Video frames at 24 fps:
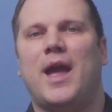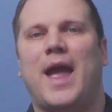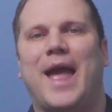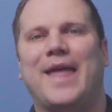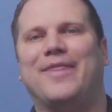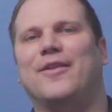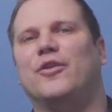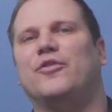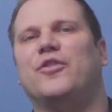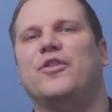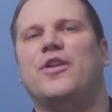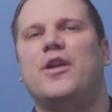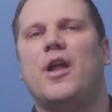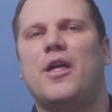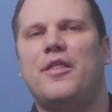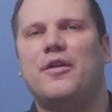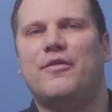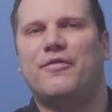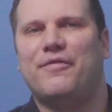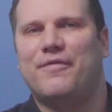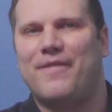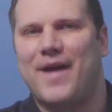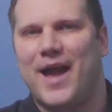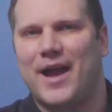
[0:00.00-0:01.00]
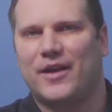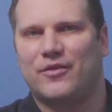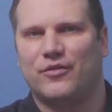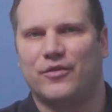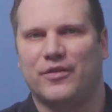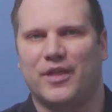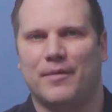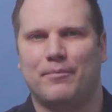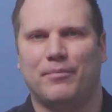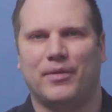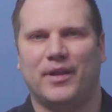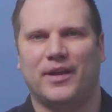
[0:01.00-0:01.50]
And there's another
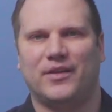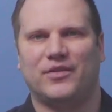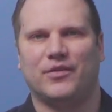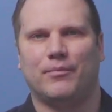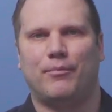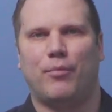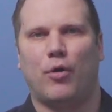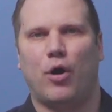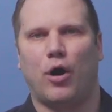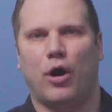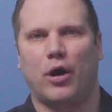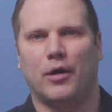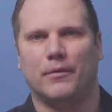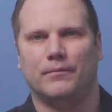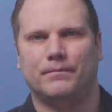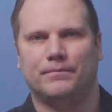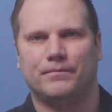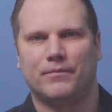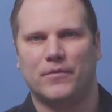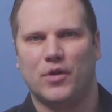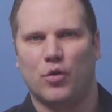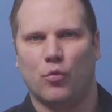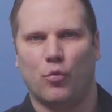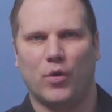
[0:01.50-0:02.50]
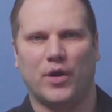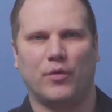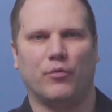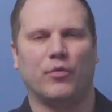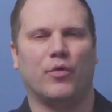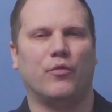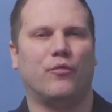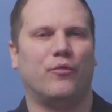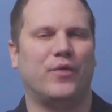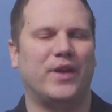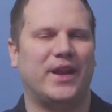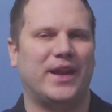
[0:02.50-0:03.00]
factor that plays a part when
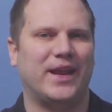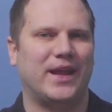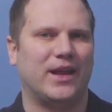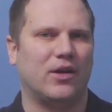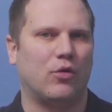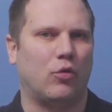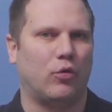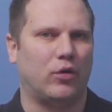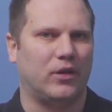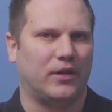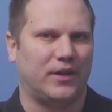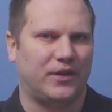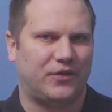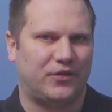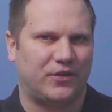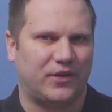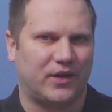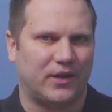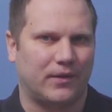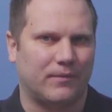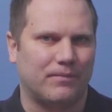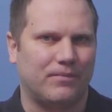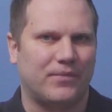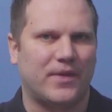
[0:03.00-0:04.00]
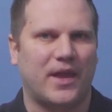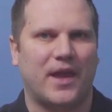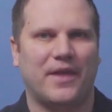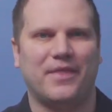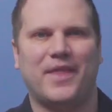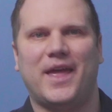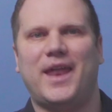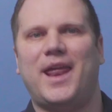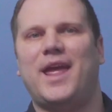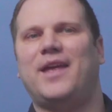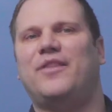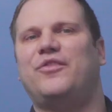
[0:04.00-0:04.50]
we're reading or listening, and
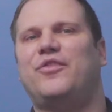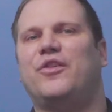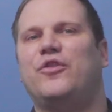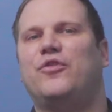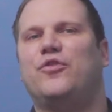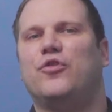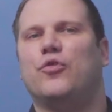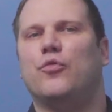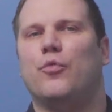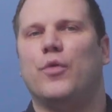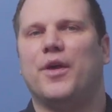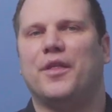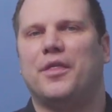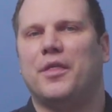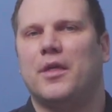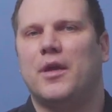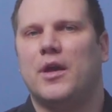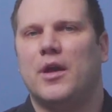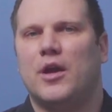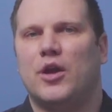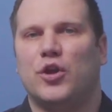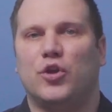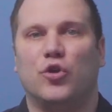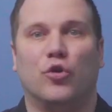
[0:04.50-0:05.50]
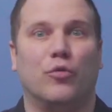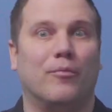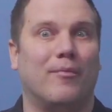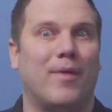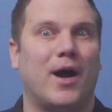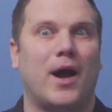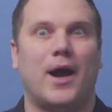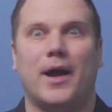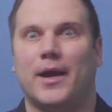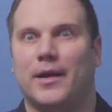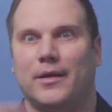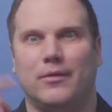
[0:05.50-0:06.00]
that has to do with your
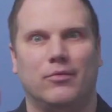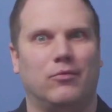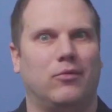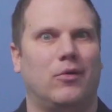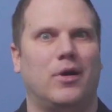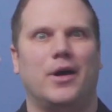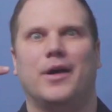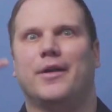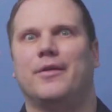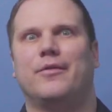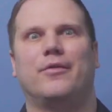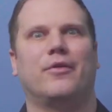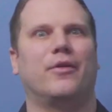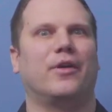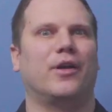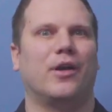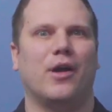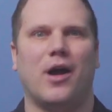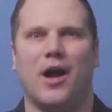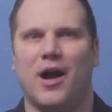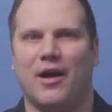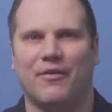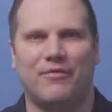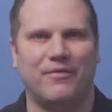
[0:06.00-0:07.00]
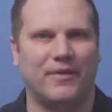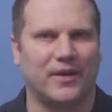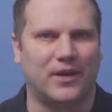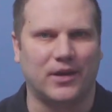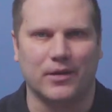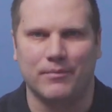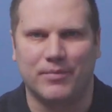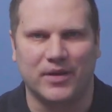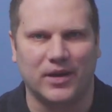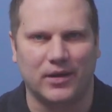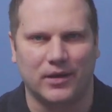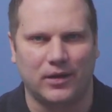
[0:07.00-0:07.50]
mind wandering off. It
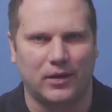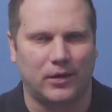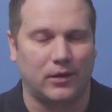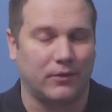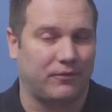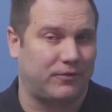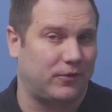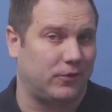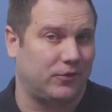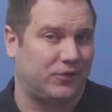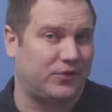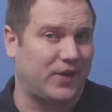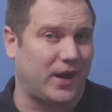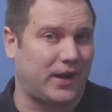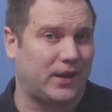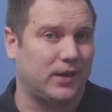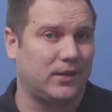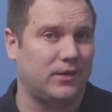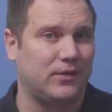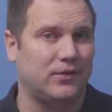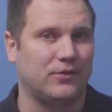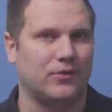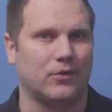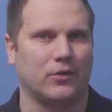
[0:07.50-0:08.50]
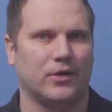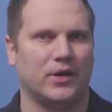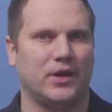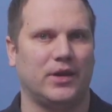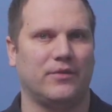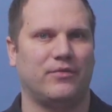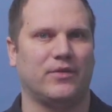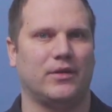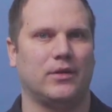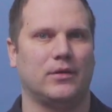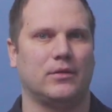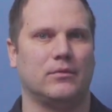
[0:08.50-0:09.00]
can be a few seconds or
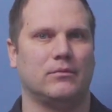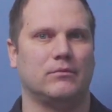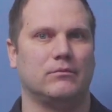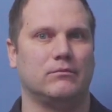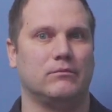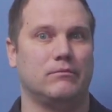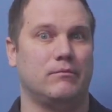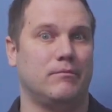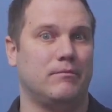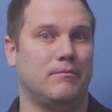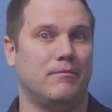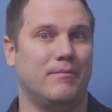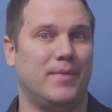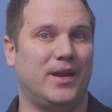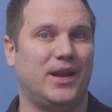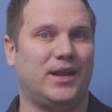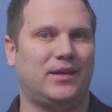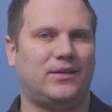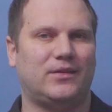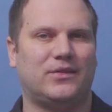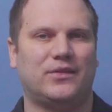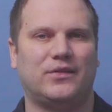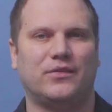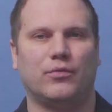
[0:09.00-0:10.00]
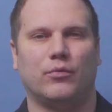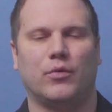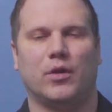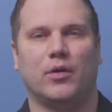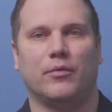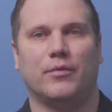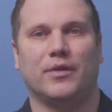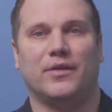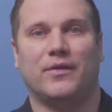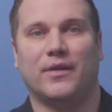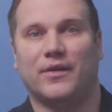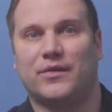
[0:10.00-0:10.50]
even minutes where
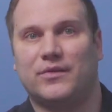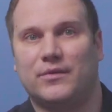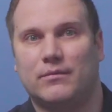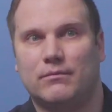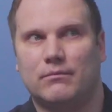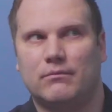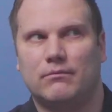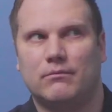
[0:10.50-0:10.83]
we just